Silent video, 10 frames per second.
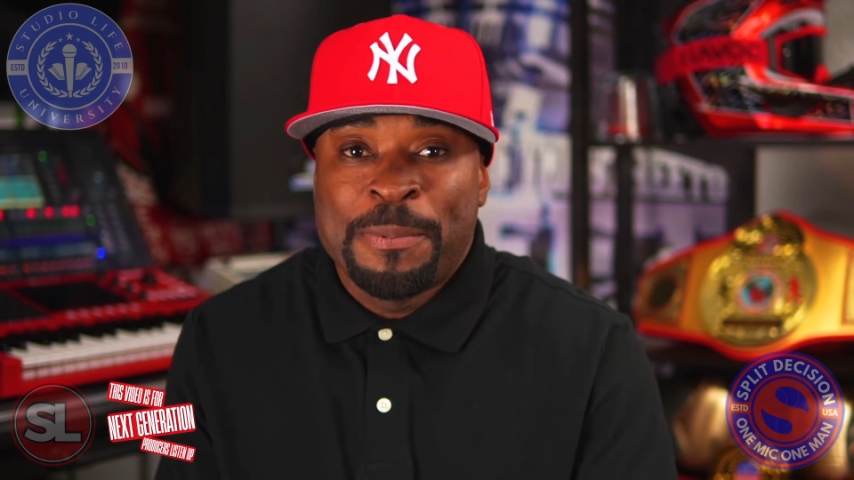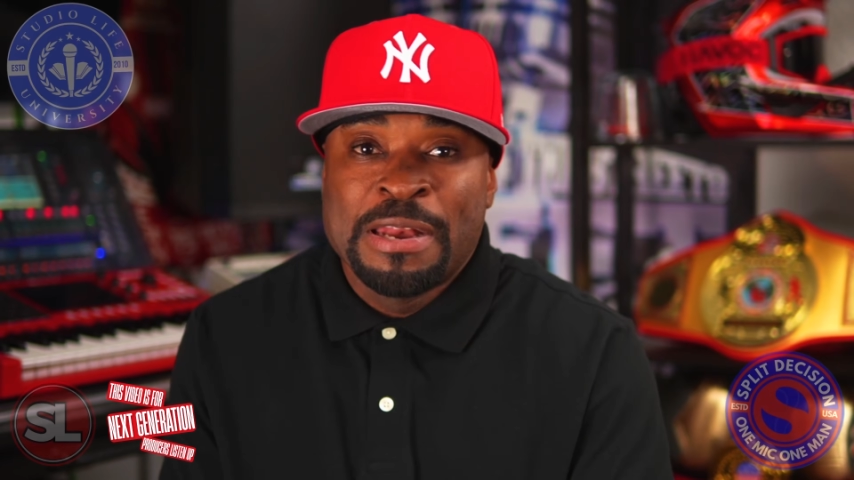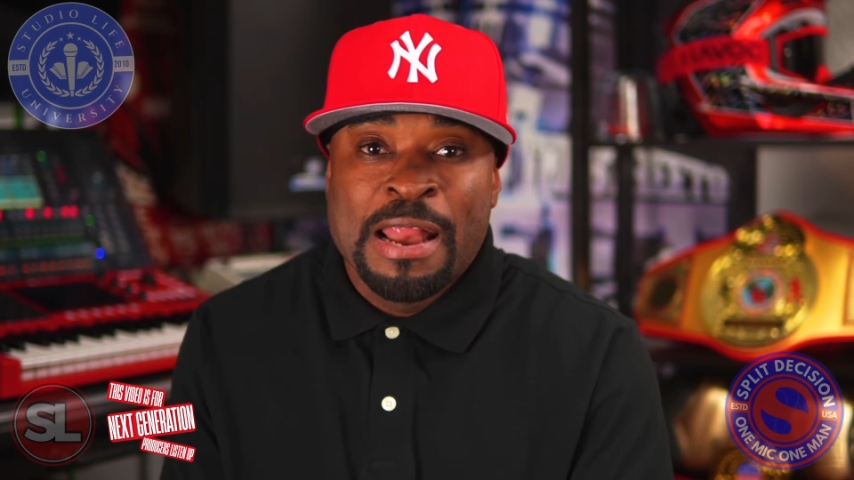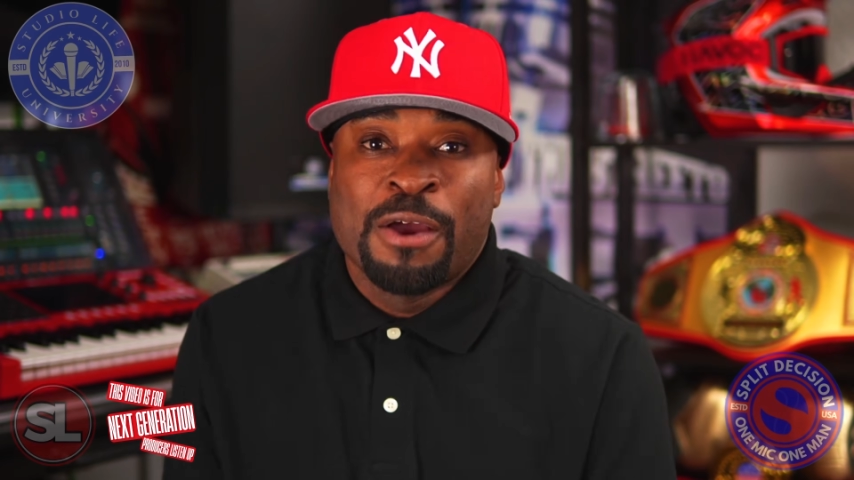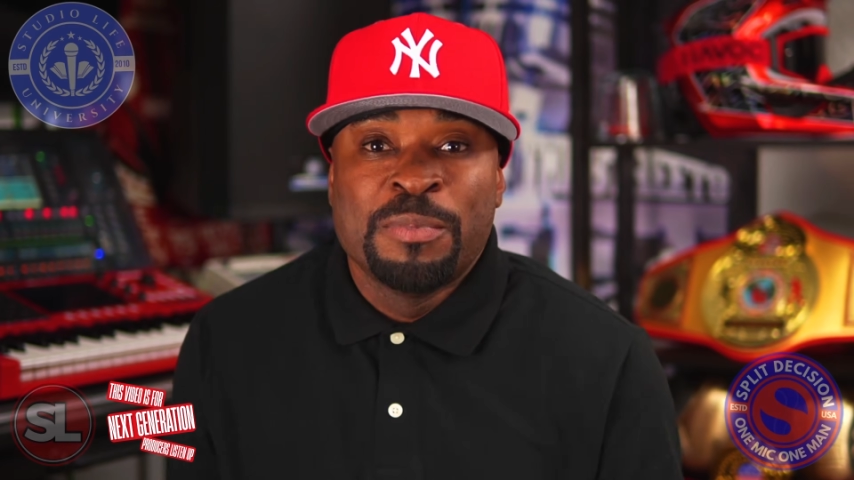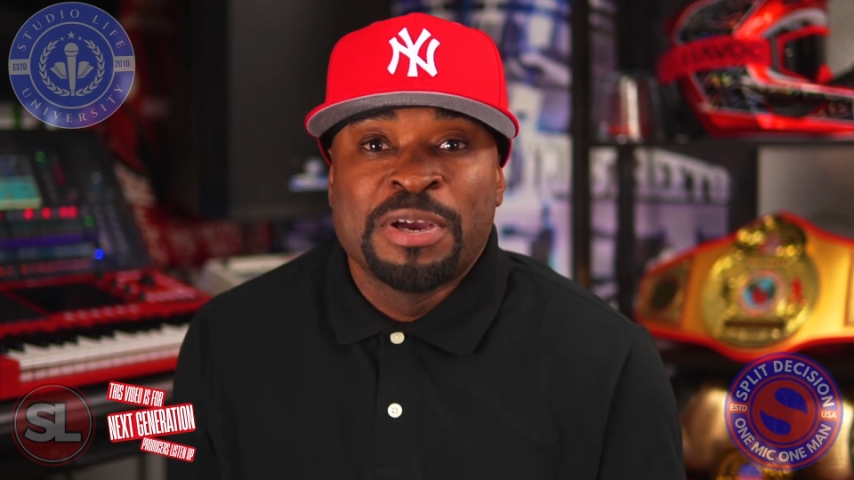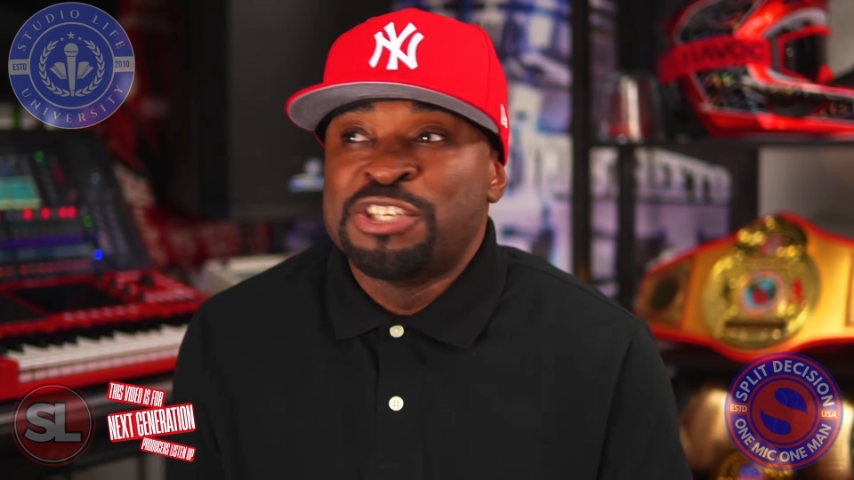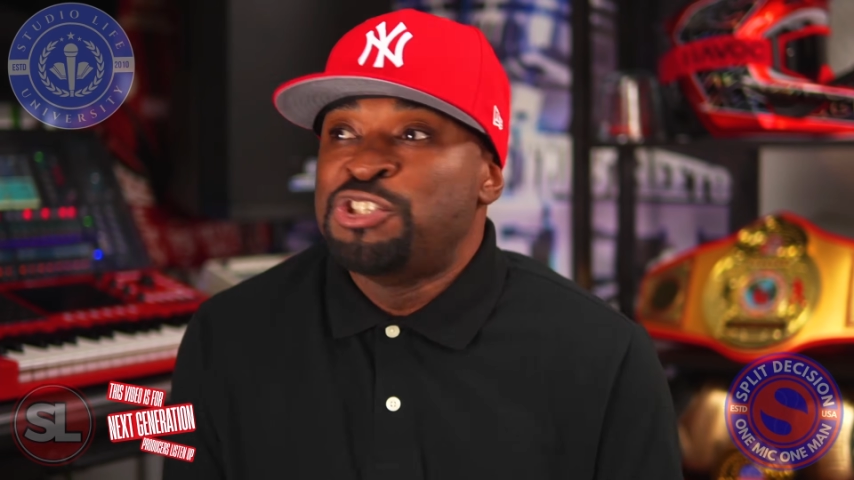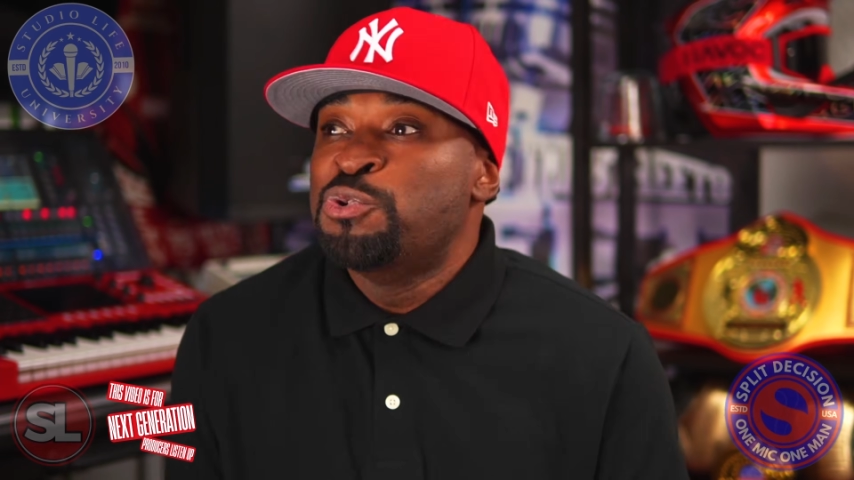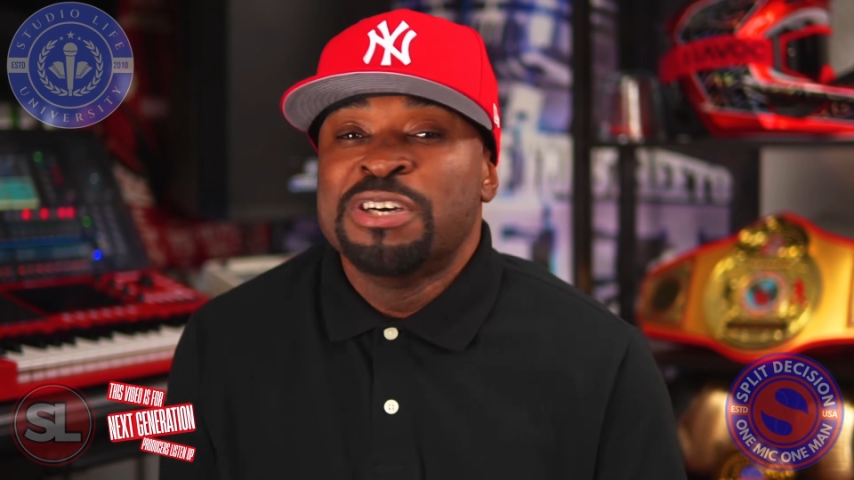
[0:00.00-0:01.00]
out here,
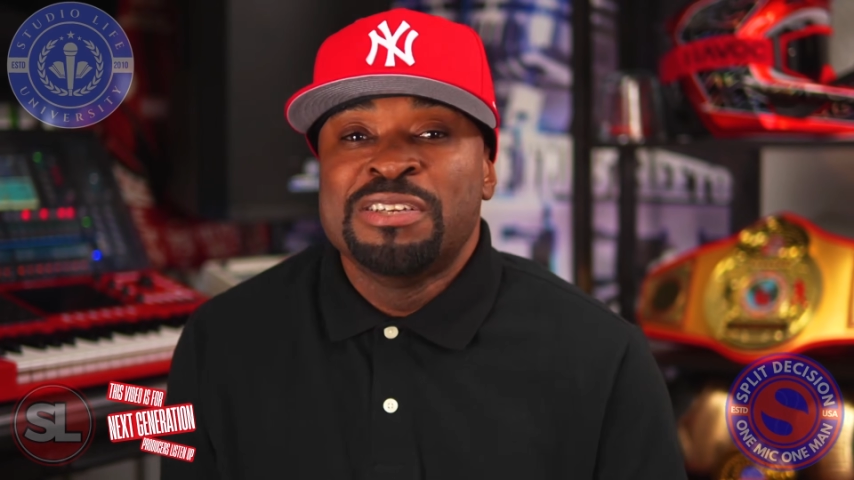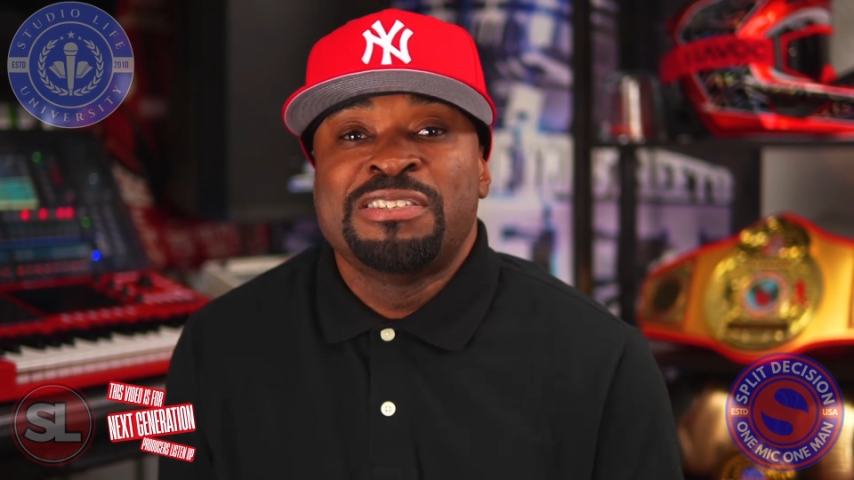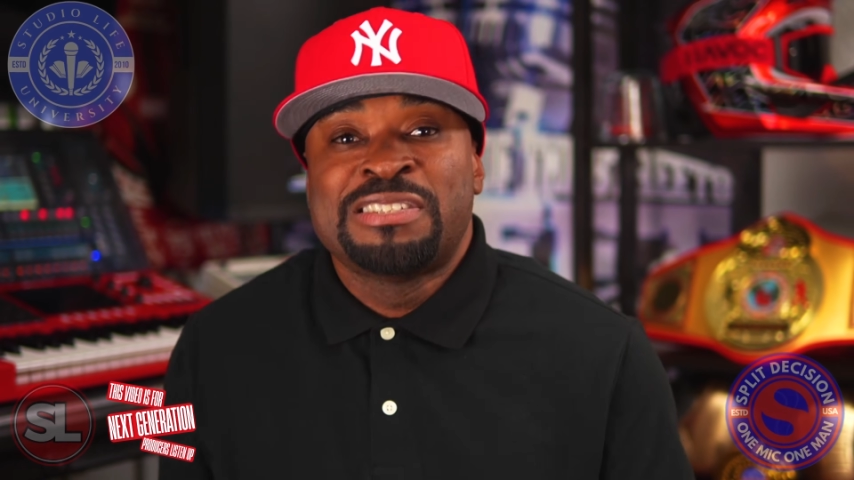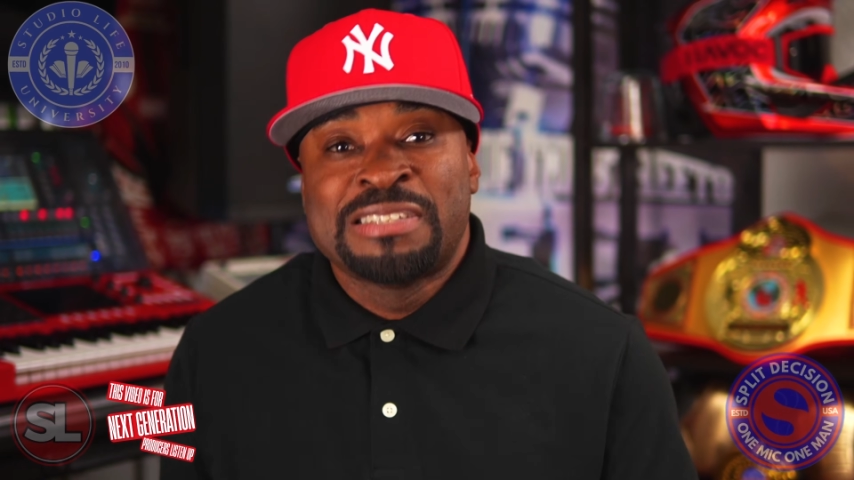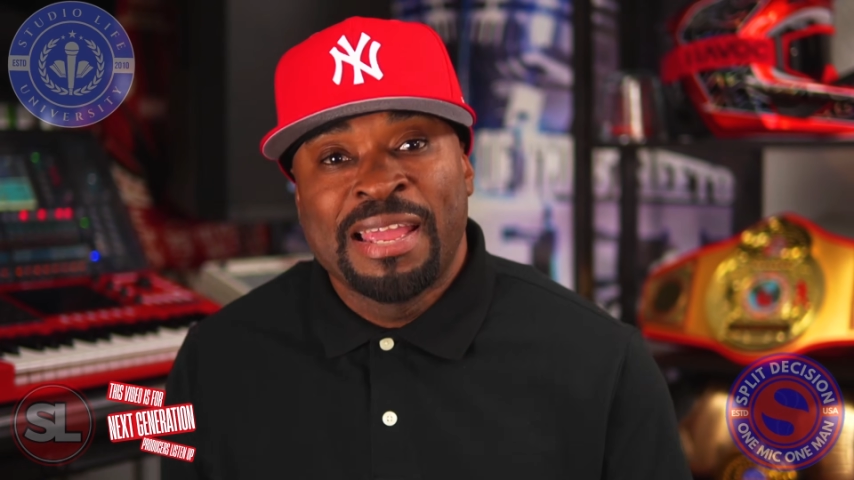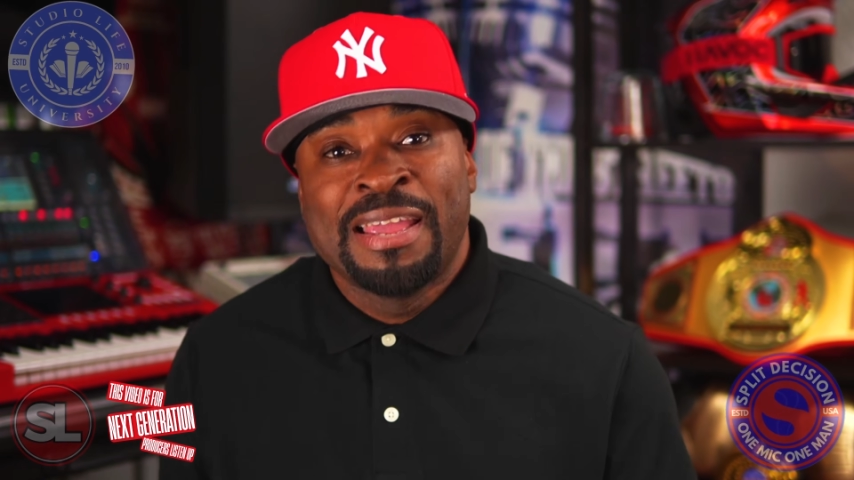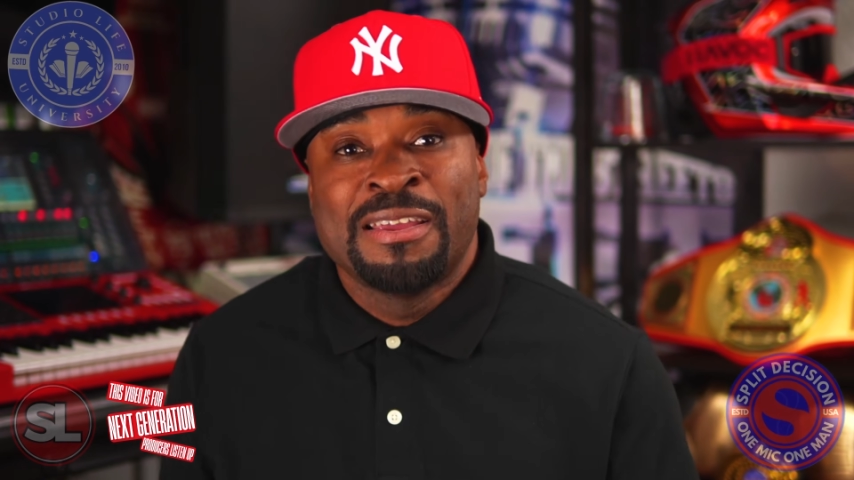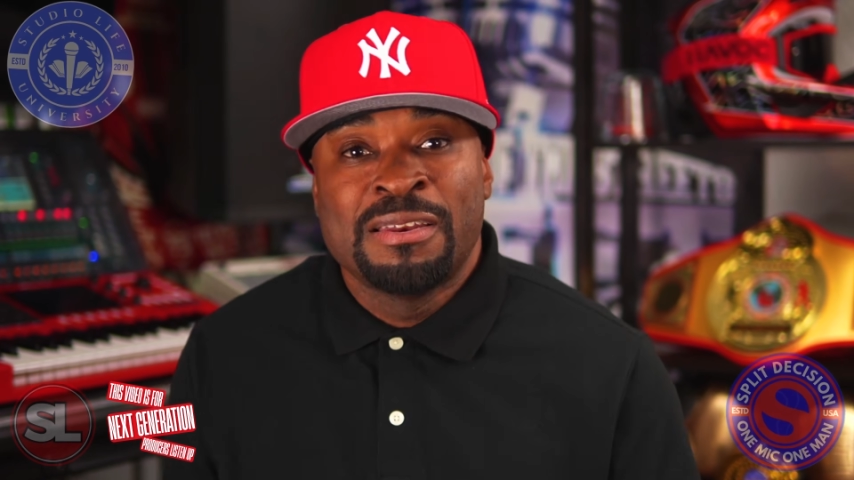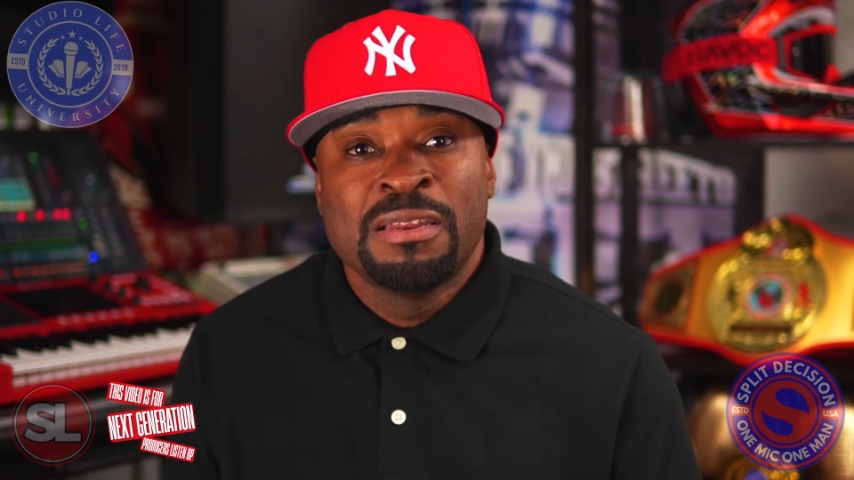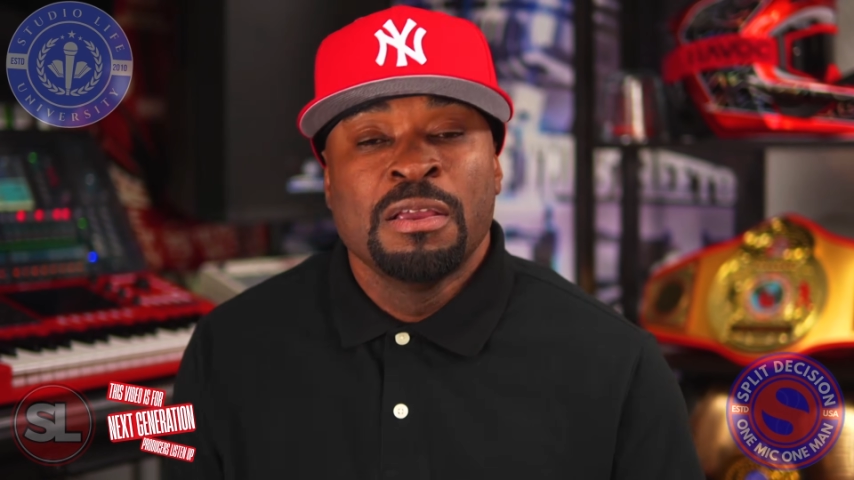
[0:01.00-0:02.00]
because you understand